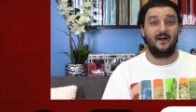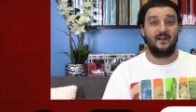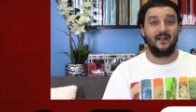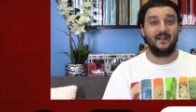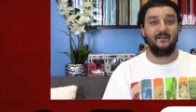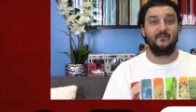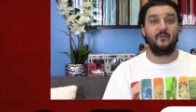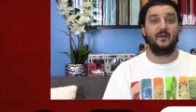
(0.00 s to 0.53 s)
All
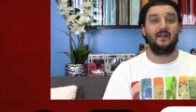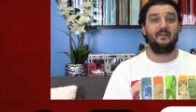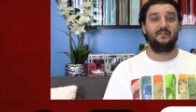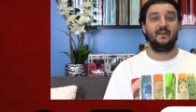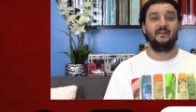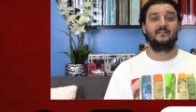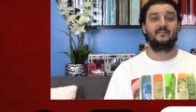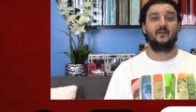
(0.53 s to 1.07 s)
right, everybody,
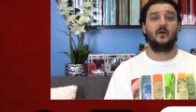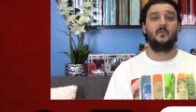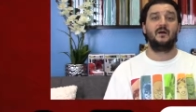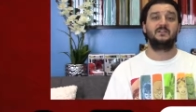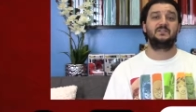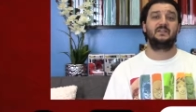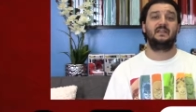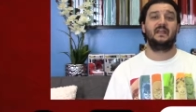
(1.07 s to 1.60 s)
thanks so
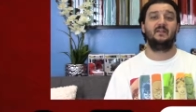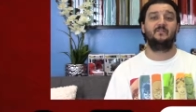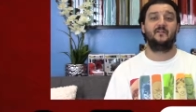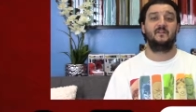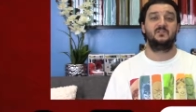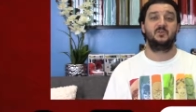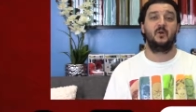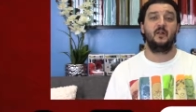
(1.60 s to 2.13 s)
much again
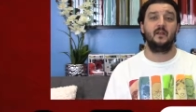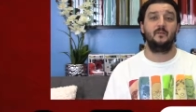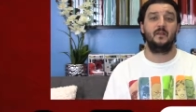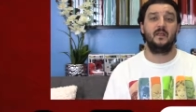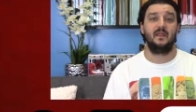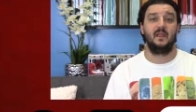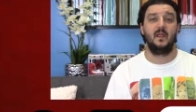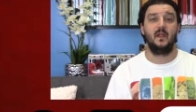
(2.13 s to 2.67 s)
for joining
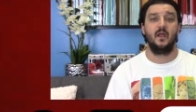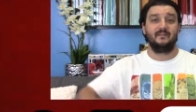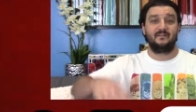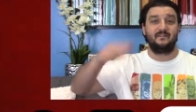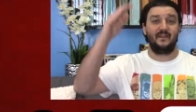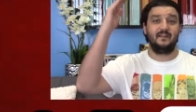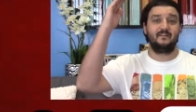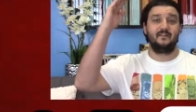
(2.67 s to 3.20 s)
me here.
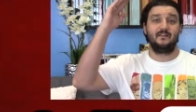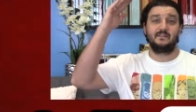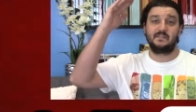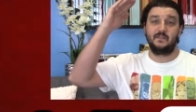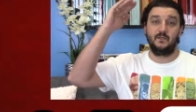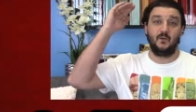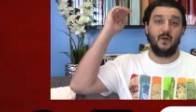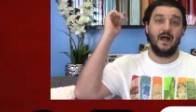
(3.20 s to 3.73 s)
Season
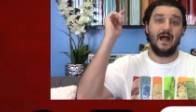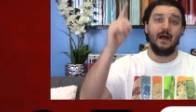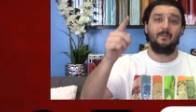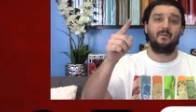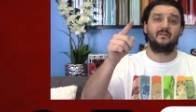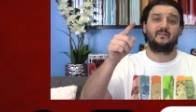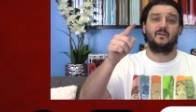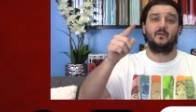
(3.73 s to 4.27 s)
two,
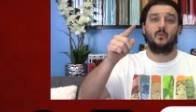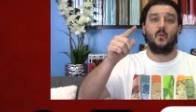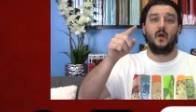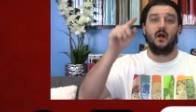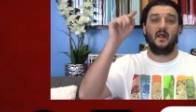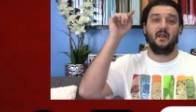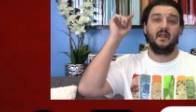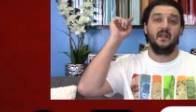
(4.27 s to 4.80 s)
episode
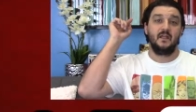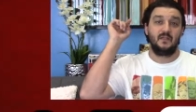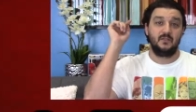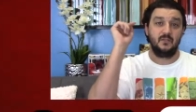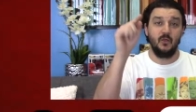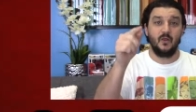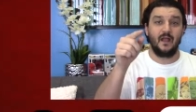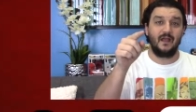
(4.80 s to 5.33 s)
one.
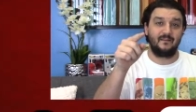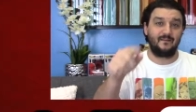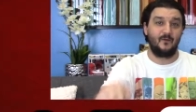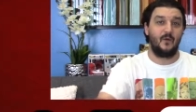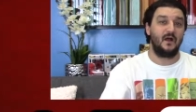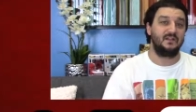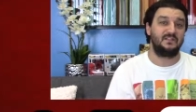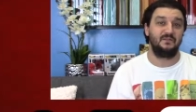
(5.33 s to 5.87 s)
You guys are
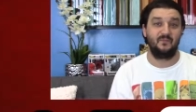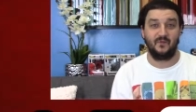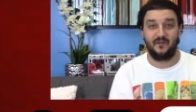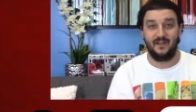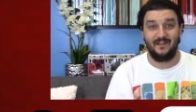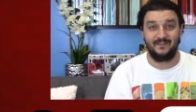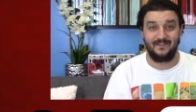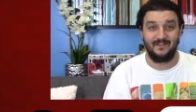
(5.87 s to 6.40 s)
watching
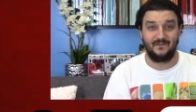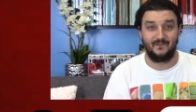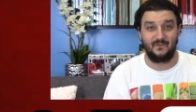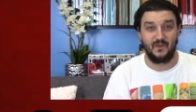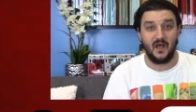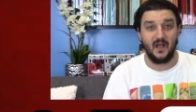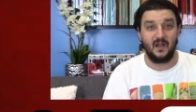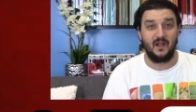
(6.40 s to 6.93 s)
Brunansky's
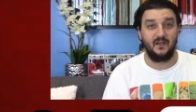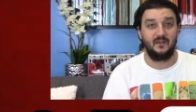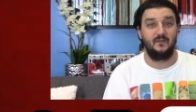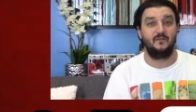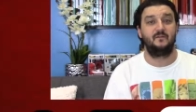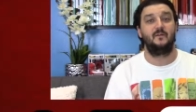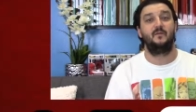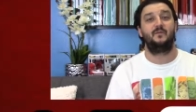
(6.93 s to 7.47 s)
vlog on
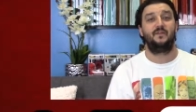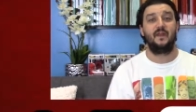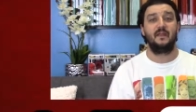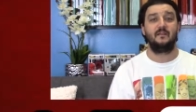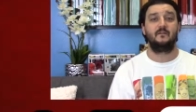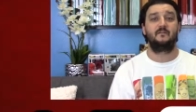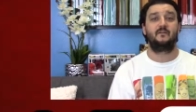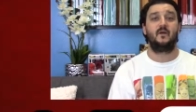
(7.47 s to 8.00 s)
YouTube.
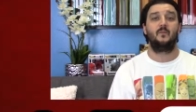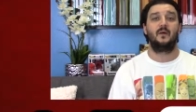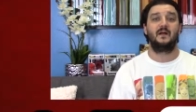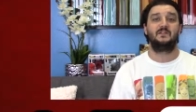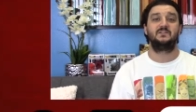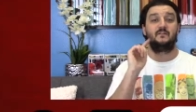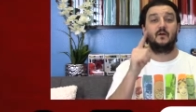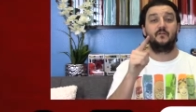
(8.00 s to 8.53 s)
Thank you so
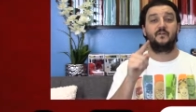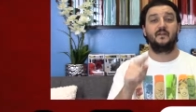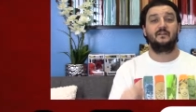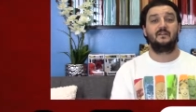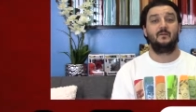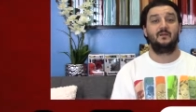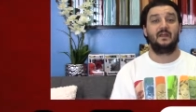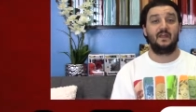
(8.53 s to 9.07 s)
much. Don't forget
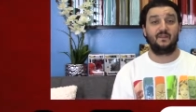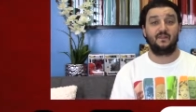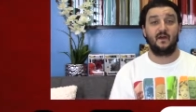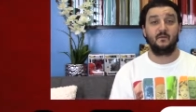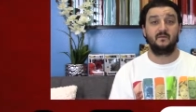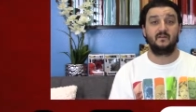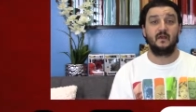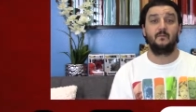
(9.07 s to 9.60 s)
to give me that
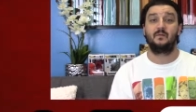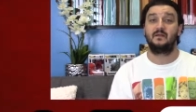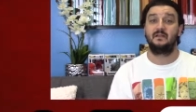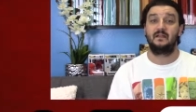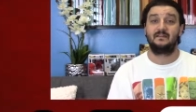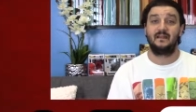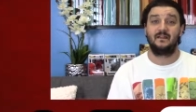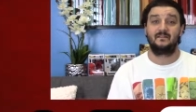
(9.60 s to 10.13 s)
thumbs up,
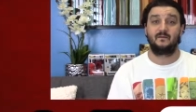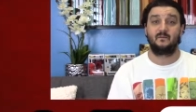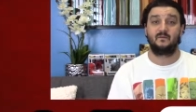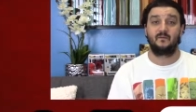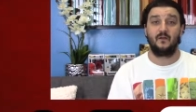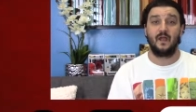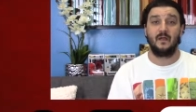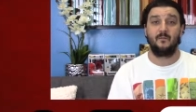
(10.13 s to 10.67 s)
click that
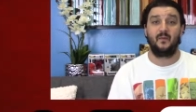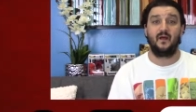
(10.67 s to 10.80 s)
subscribe